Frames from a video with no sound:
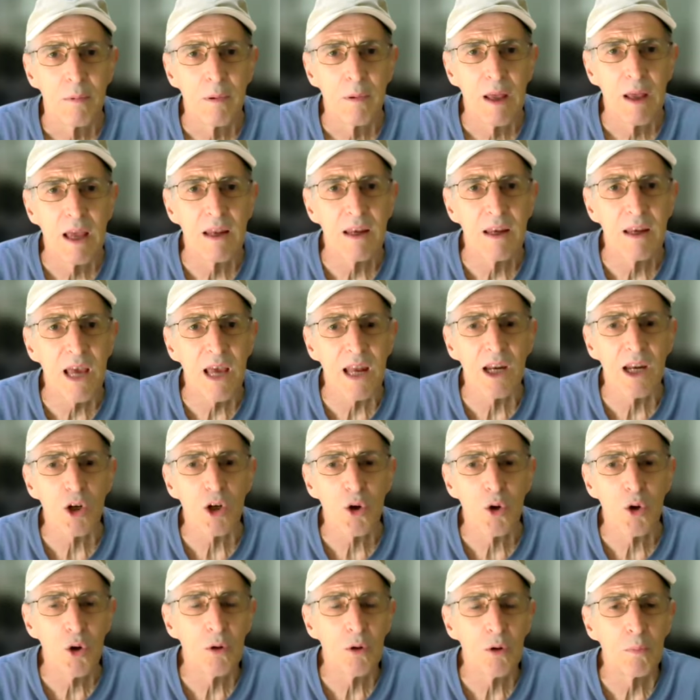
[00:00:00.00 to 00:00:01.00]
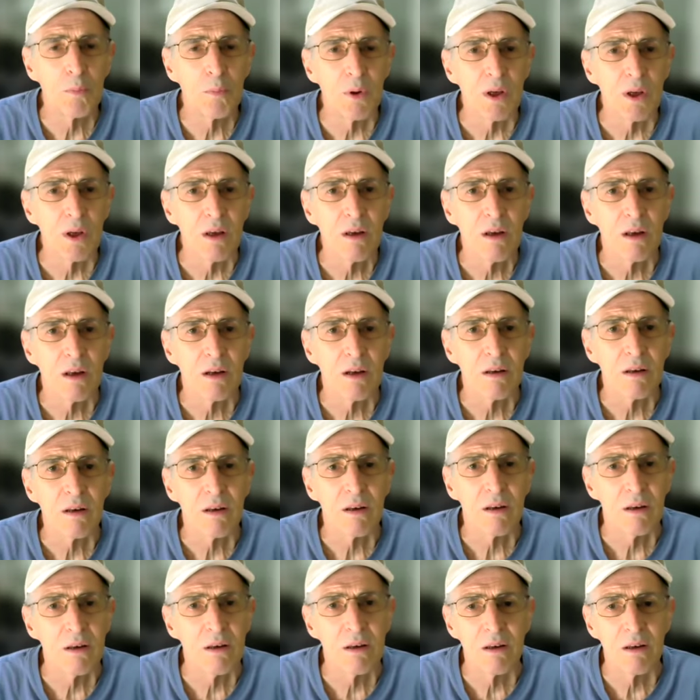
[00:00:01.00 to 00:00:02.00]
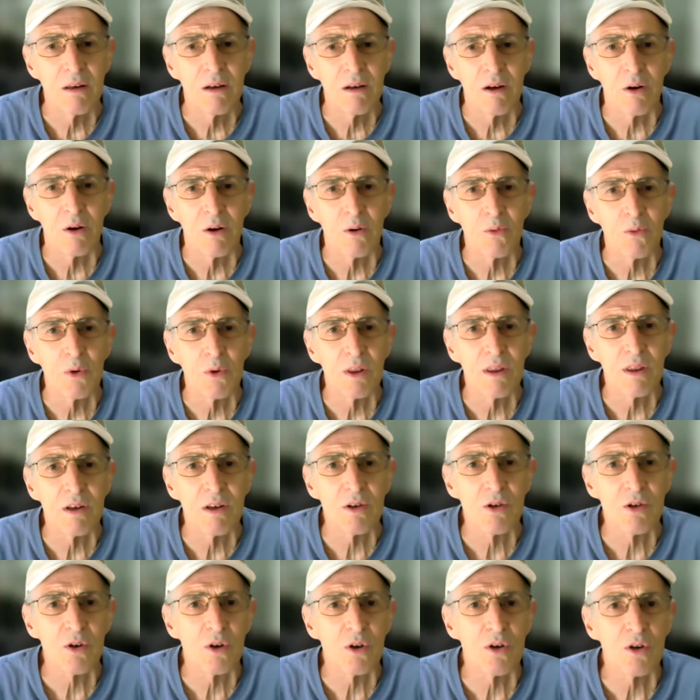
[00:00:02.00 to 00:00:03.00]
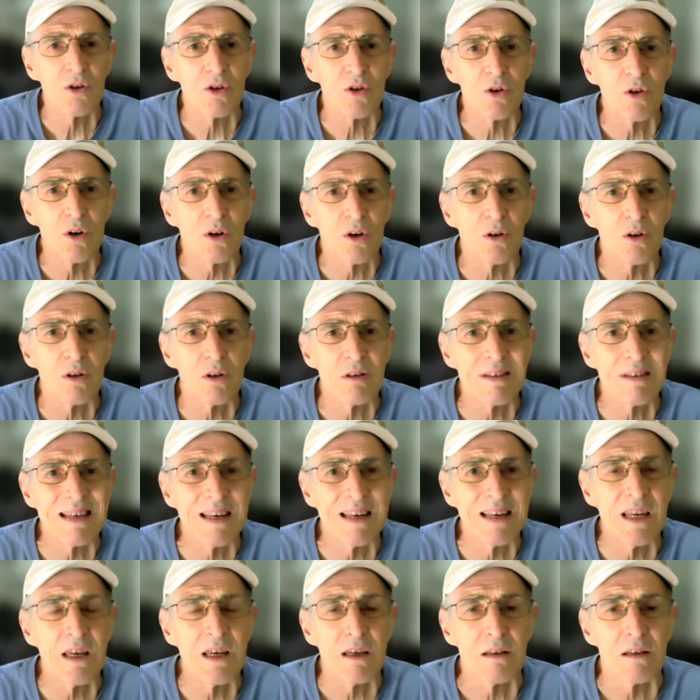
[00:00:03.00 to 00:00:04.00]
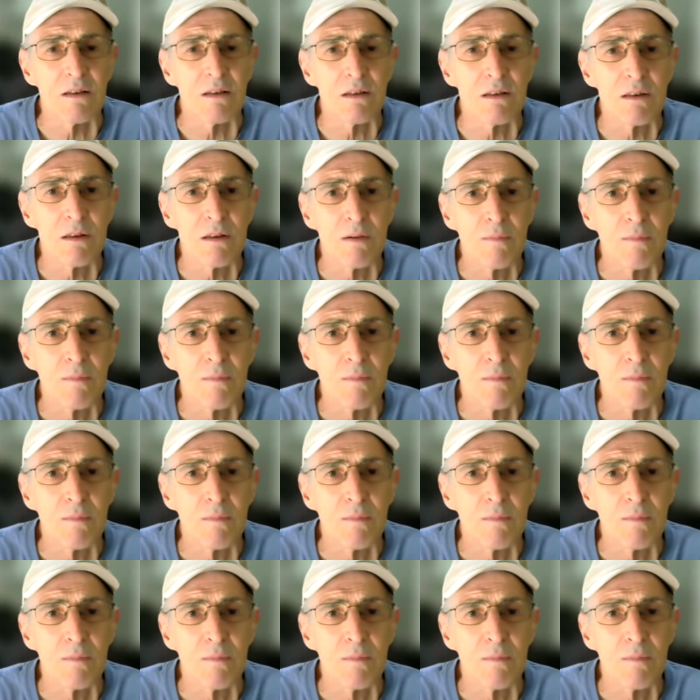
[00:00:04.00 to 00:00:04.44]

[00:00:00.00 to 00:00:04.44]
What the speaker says: And yet it could be, and within certain circles, it is.